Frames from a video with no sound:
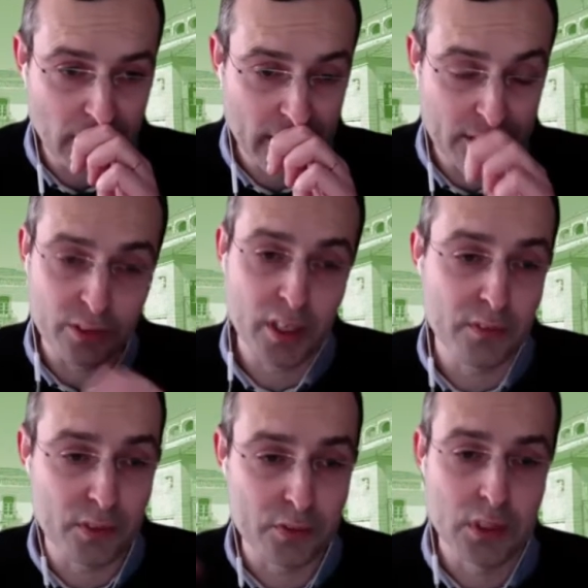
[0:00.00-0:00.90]
and to
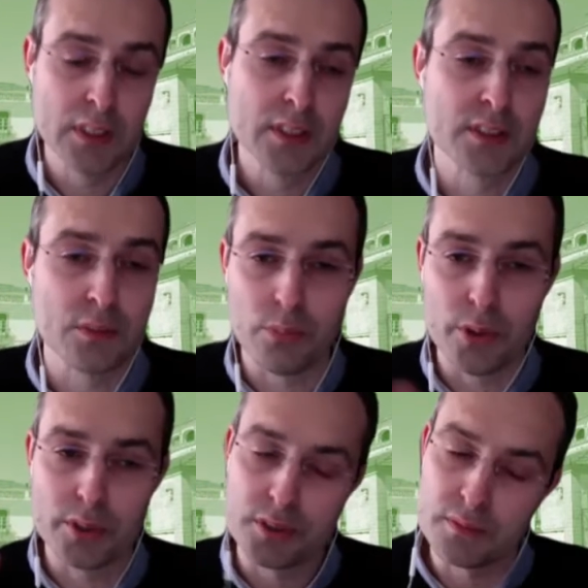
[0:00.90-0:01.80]
give you some
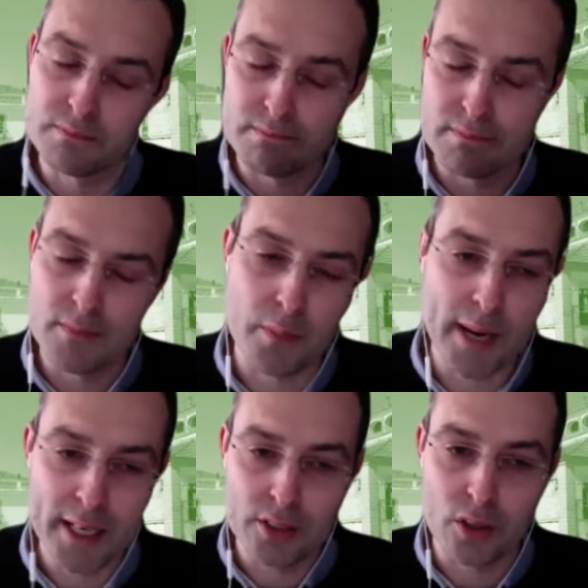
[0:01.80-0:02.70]
points on
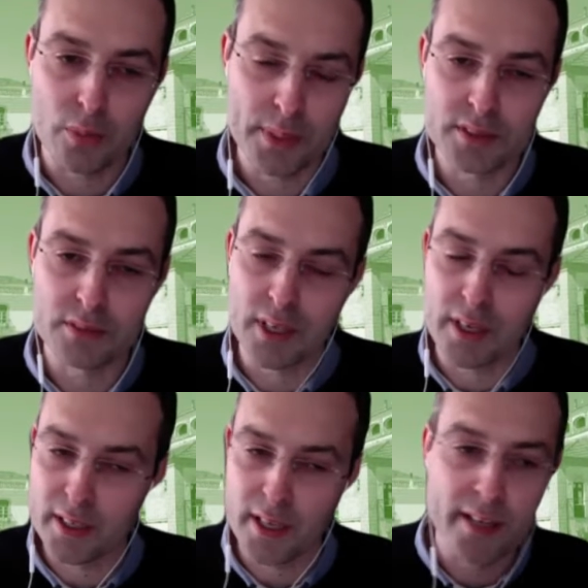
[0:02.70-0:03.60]
many topics
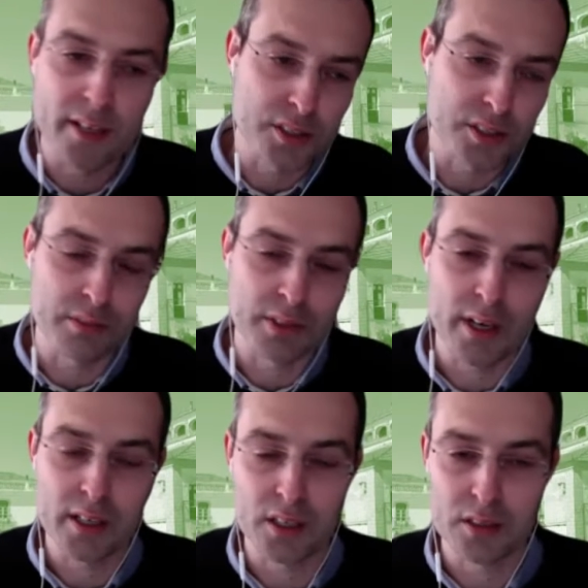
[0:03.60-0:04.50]
regarding energy and
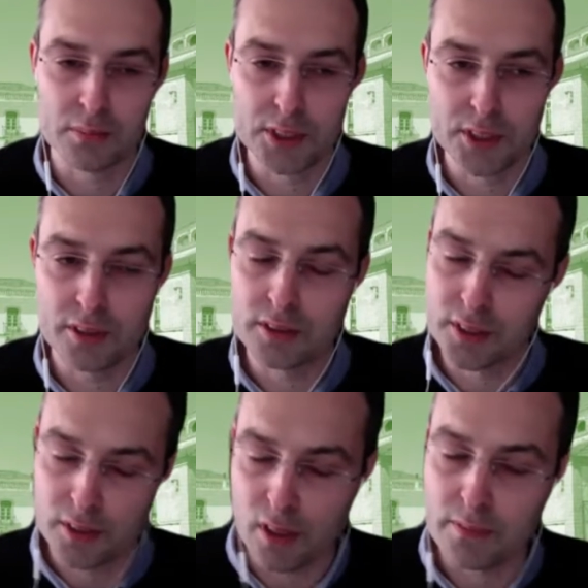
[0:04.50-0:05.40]
regarding materials
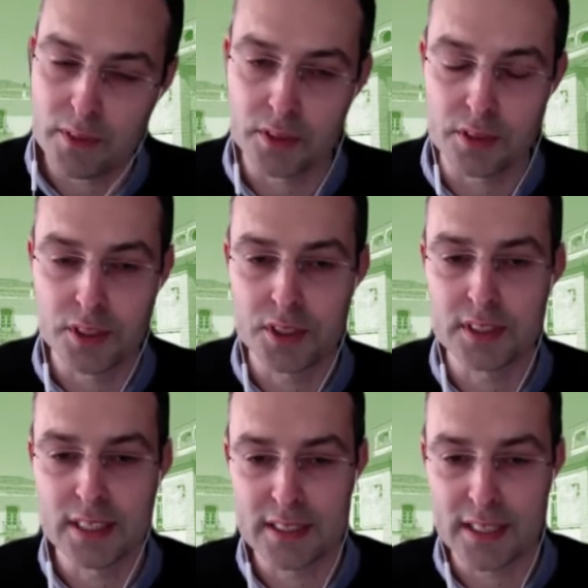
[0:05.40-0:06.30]
and comfort
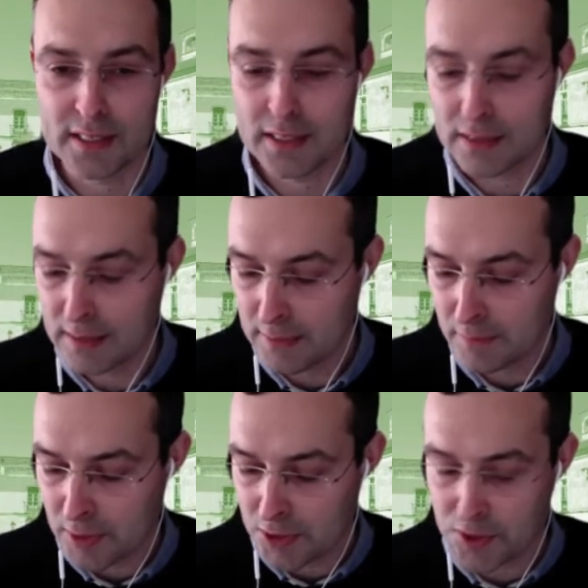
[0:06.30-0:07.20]
conditions, etc.
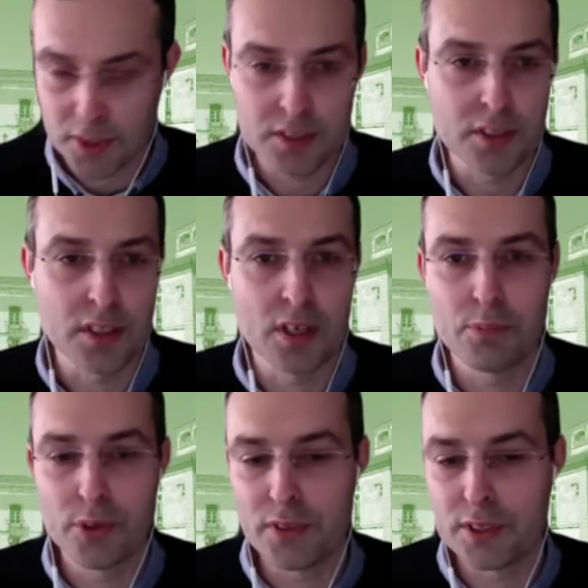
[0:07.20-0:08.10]
Just a
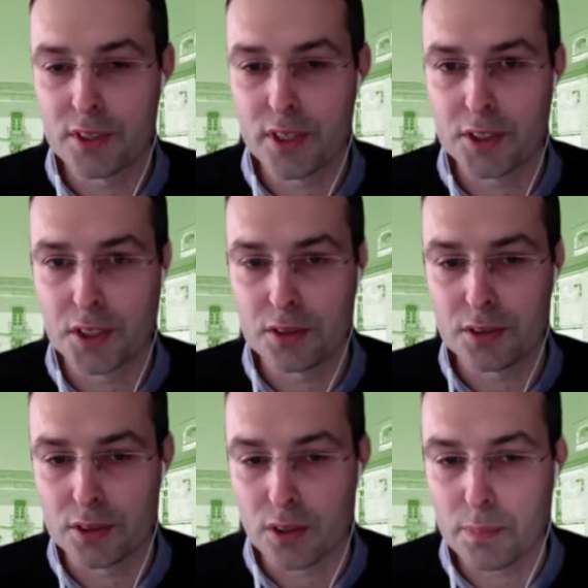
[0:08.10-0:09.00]
brief introduction to
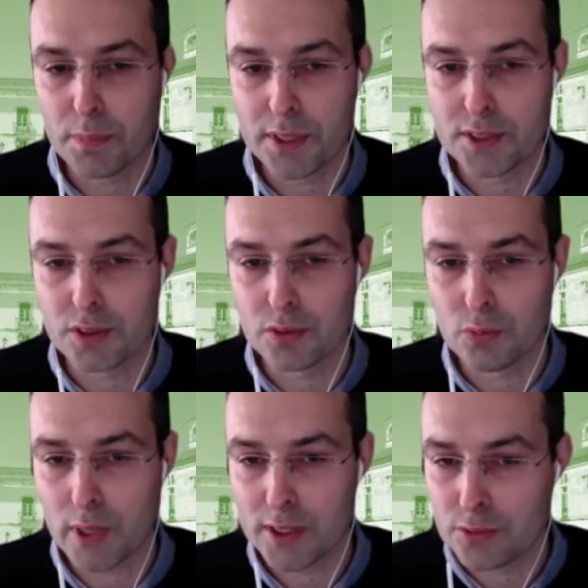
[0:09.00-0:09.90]
the topic. So
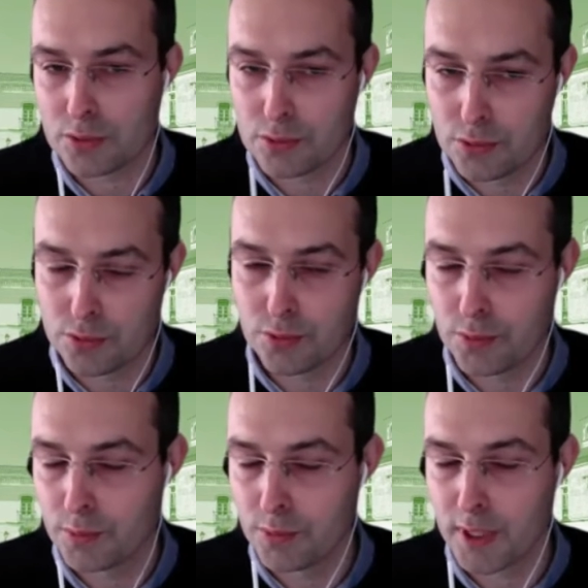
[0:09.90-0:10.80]
what
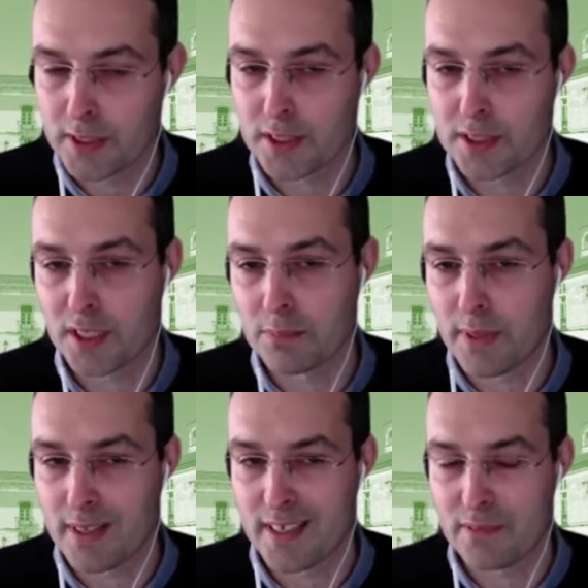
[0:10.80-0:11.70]
do we understand
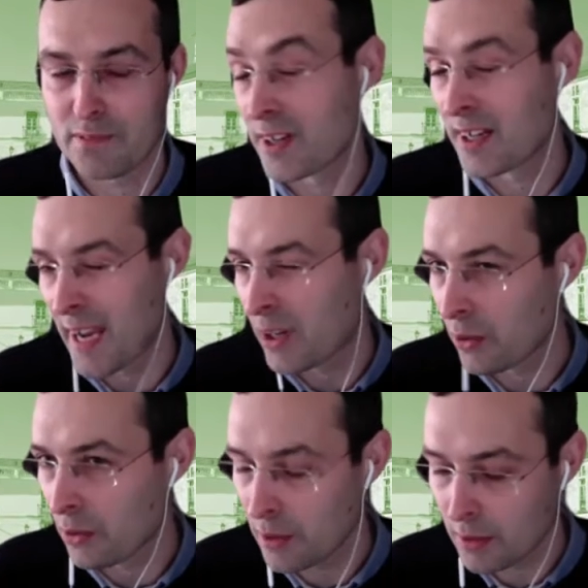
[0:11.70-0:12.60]
by
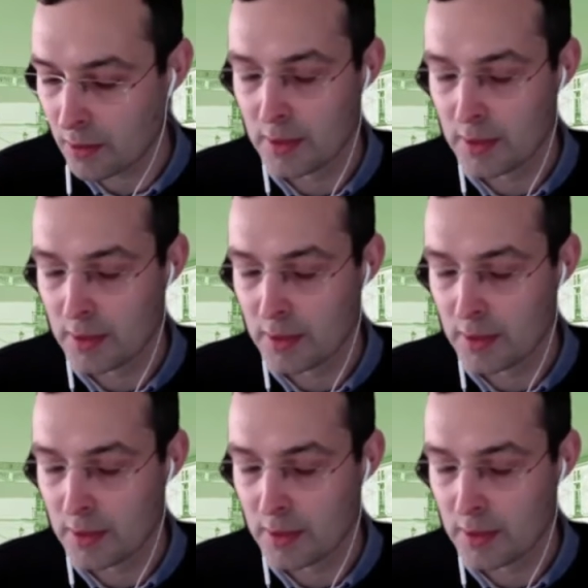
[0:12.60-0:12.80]
vernacular?